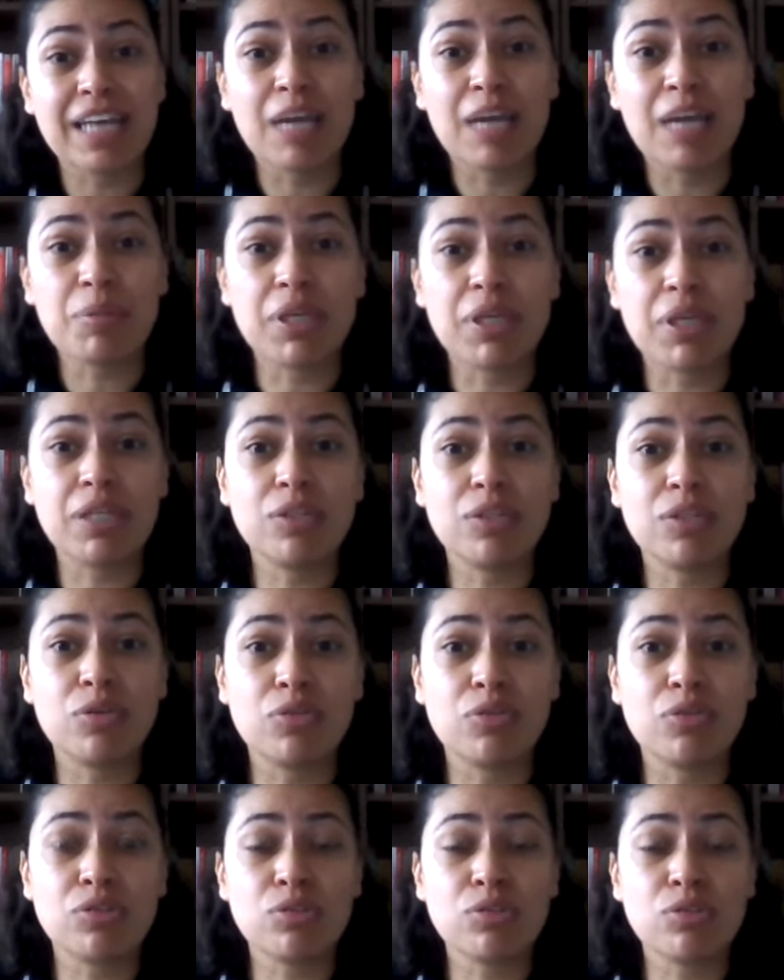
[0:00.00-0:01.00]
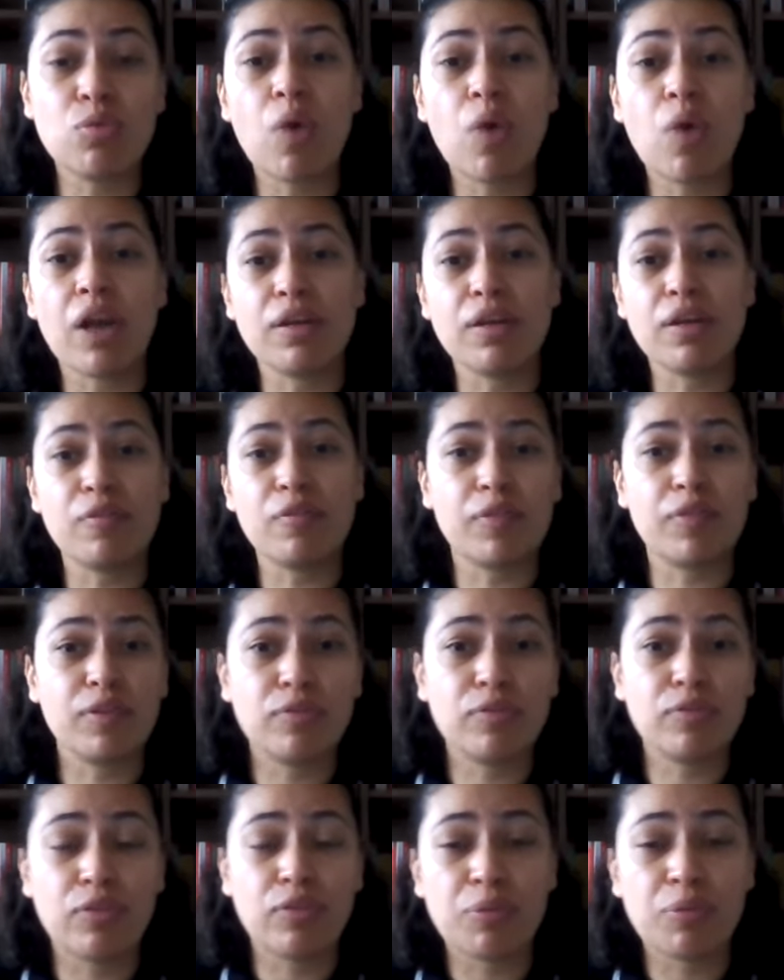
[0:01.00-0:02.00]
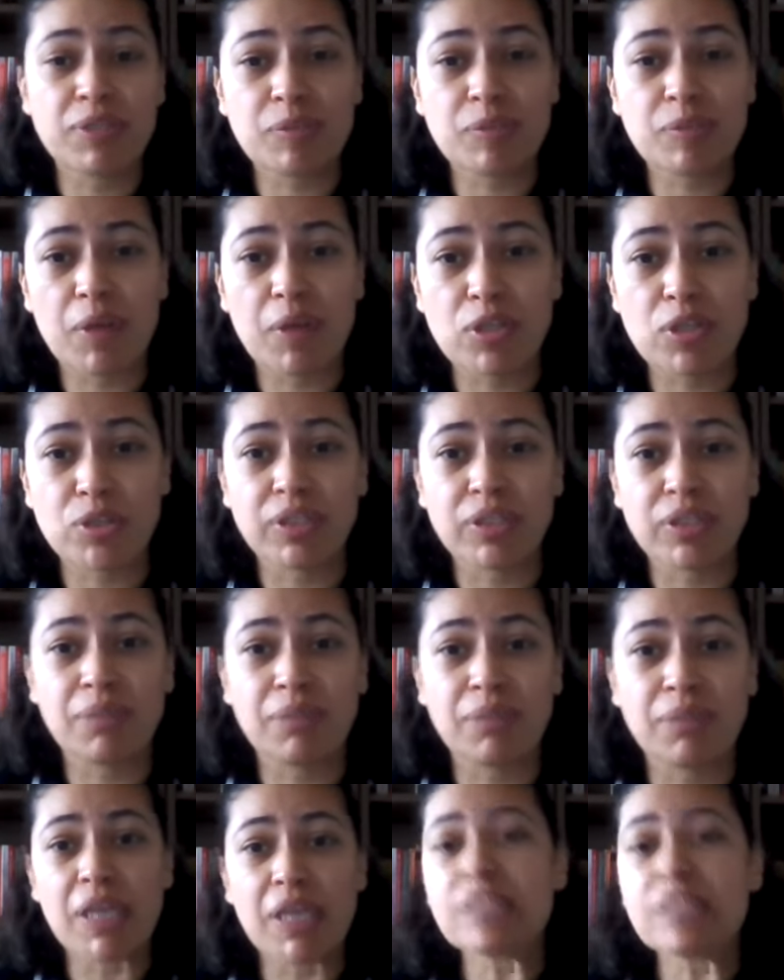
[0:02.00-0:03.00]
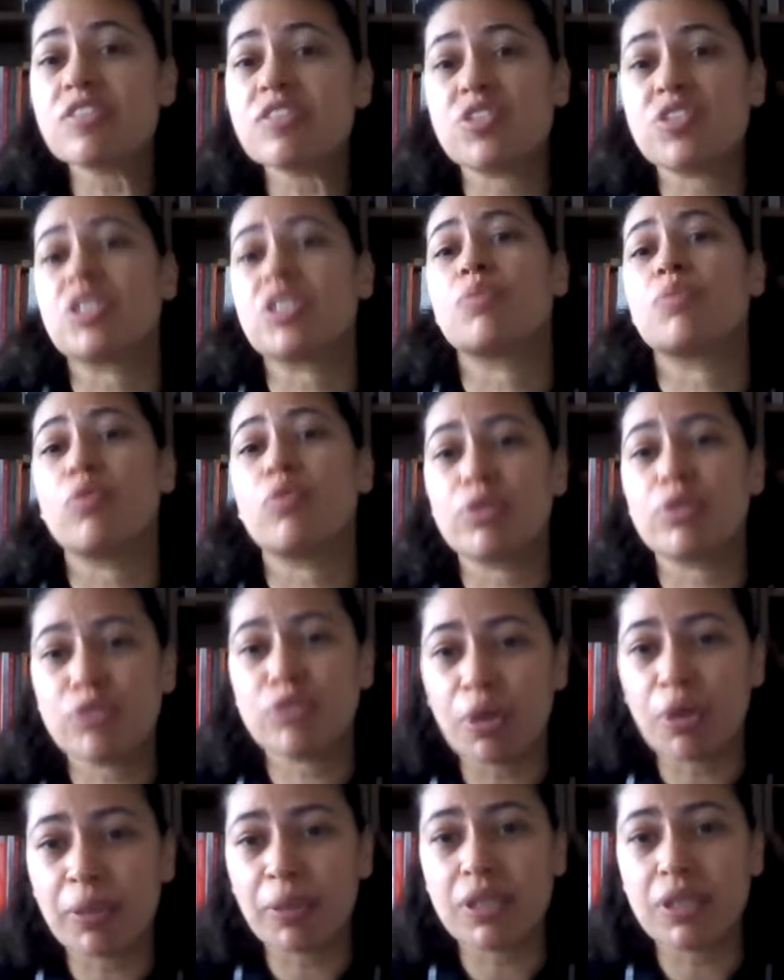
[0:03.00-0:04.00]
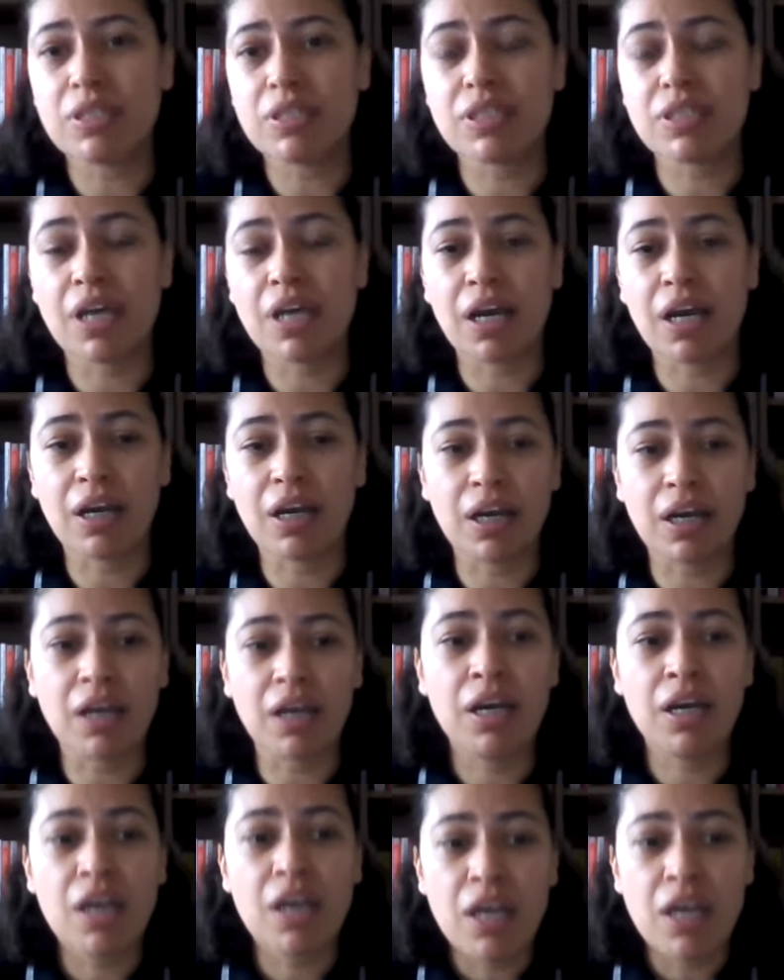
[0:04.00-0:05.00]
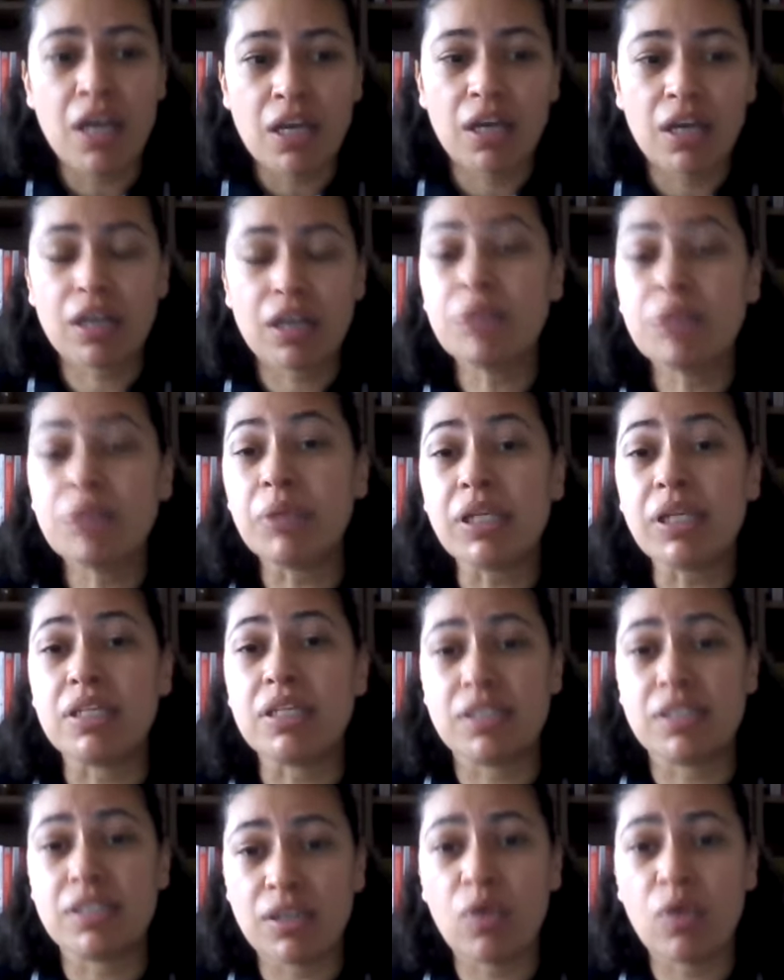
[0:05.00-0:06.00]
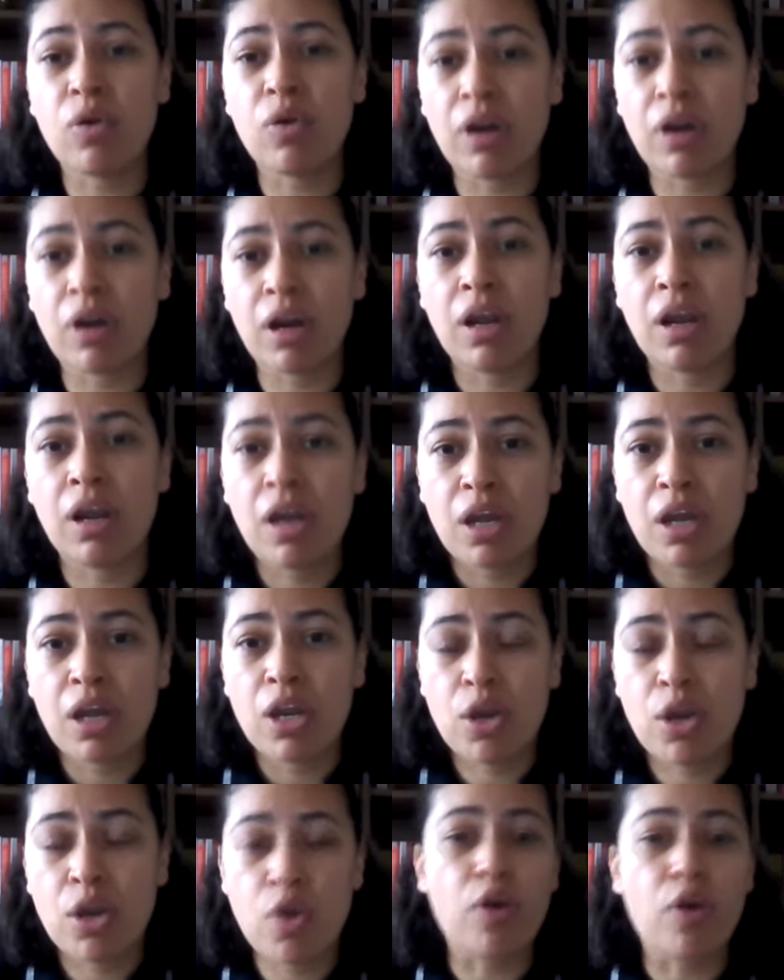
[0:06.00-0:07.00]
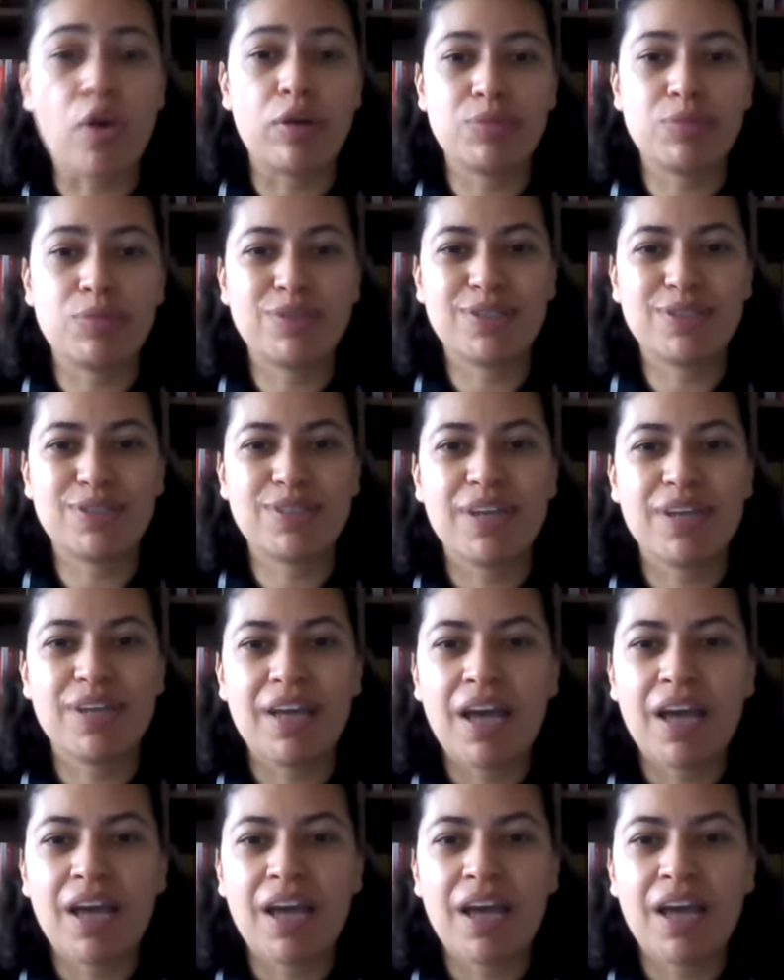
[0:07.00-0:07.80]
I mean, those who are different from especially the mainstream or dominant community or norms.